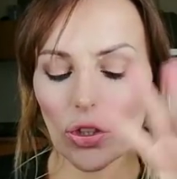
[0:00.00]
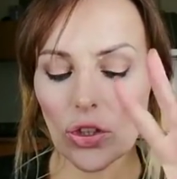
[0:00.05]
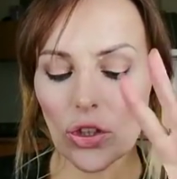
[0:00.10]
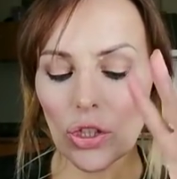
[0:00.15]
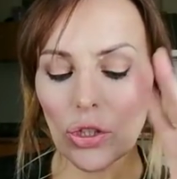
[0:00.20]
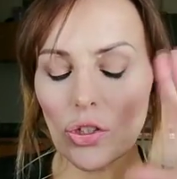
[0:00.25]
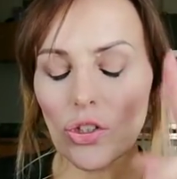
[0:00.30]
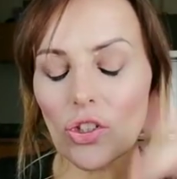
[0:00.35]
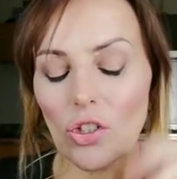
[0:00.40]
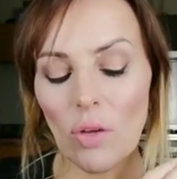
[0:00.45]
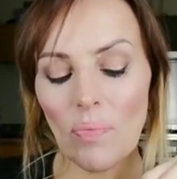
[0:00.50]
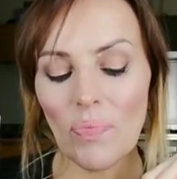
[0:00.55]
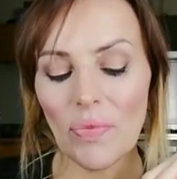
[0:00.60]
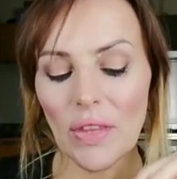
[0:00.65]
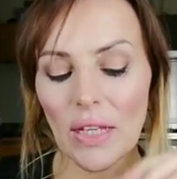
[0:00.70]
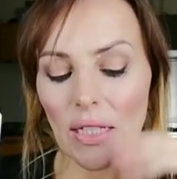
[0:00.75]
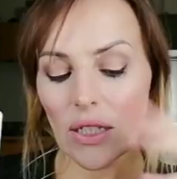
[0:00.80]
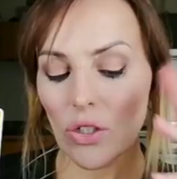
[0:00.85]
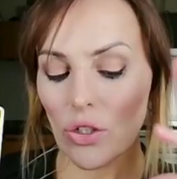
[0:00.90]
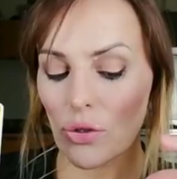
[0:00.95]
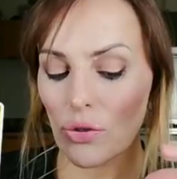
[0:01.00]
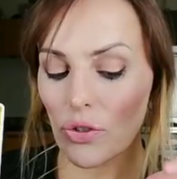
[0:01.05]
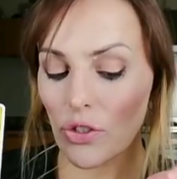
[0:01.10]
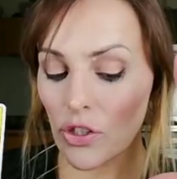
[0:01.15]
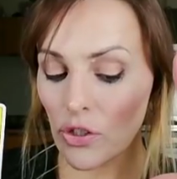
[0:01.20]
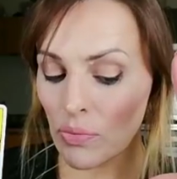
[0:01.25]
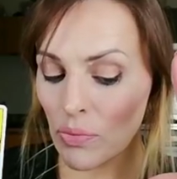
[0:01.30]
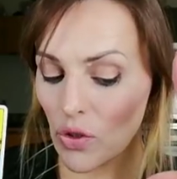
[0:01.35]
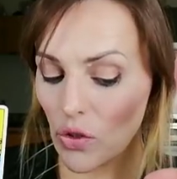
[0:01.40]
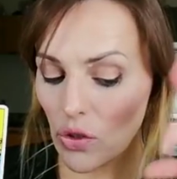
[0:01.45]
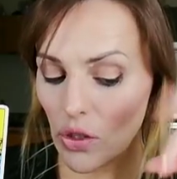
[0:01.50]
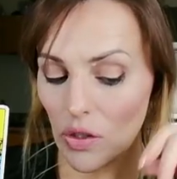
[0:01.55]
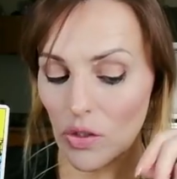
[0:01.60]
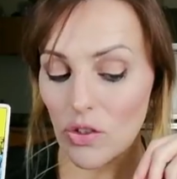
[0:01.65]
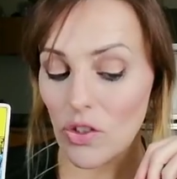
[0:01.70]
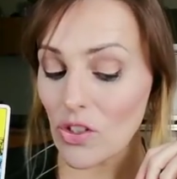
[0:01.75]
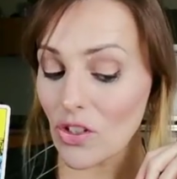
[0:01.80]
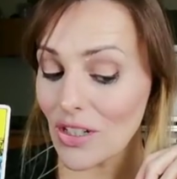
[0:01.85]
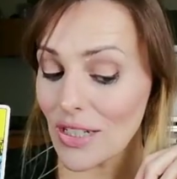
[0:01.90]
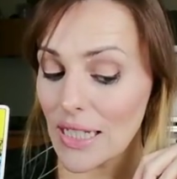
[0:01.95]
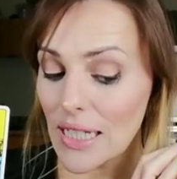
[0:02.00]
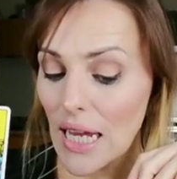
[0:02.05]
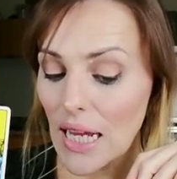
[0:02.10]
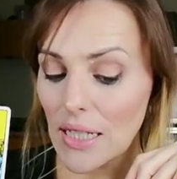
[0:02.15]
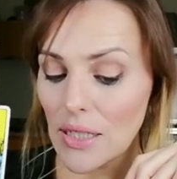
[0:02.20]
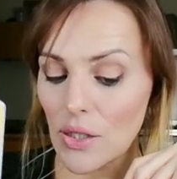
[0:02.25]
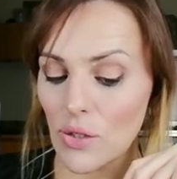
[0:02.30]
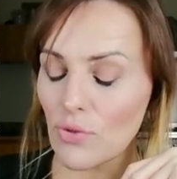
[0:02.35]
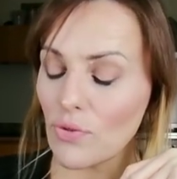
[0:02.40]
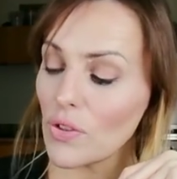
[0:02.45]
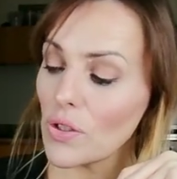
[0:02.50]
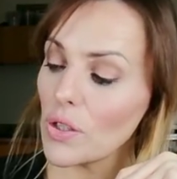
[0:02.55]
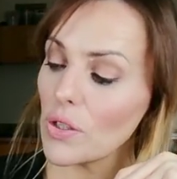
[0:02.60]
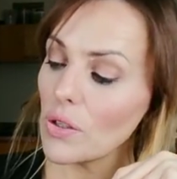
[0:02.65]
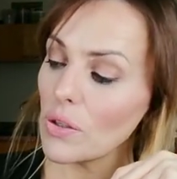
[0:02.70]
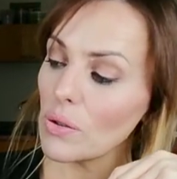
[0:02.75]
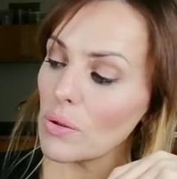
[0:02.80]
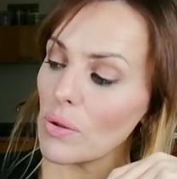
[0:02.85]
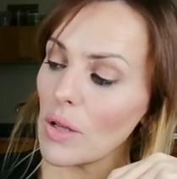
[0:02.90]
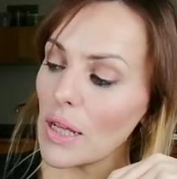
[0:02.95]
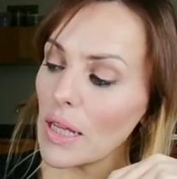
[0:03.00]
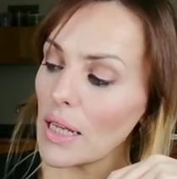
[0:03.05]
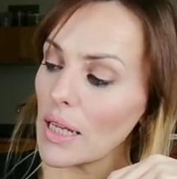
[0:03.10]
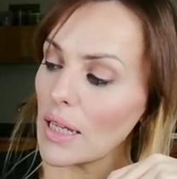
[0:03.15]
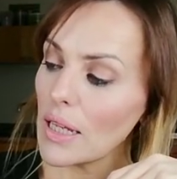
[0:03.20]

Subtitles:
something, to some success for you.